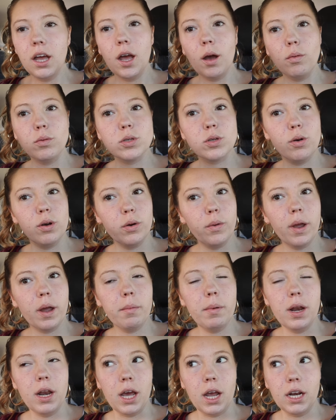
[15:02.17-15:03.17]
I was going to
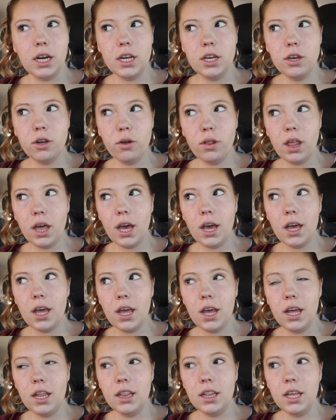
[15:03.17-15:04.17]
wake up at nine and do
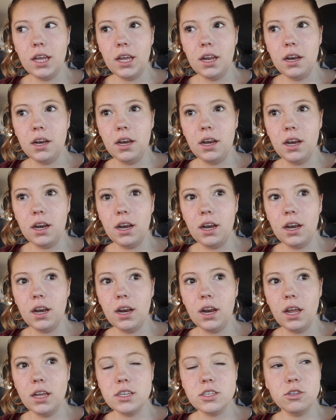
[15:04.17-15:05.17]
that. And then
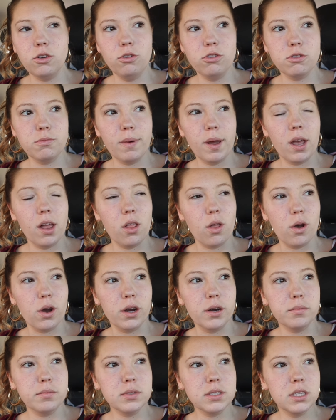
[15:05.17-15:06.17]
I snoozed my
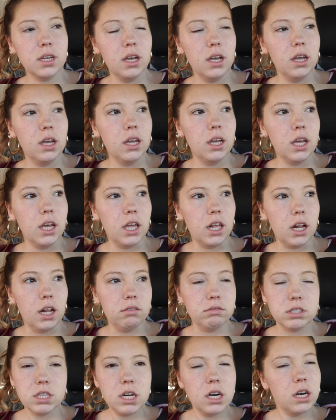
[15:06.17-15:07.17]
alarms. And
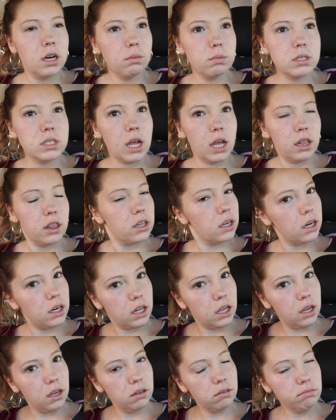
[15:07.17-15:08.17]
all of a sudden it was nine
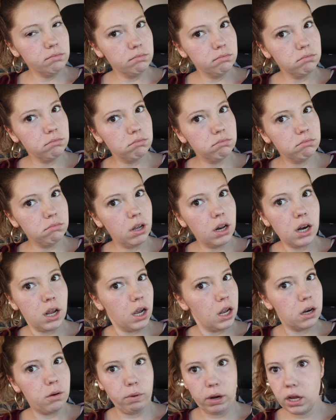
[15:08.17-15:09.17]
thirty. And I
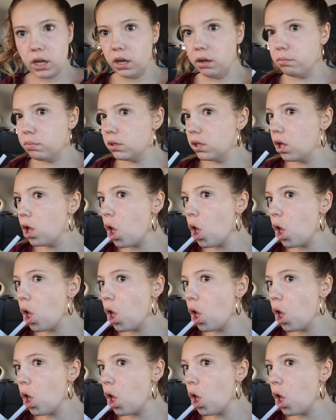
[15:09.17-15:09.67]
had to wake up.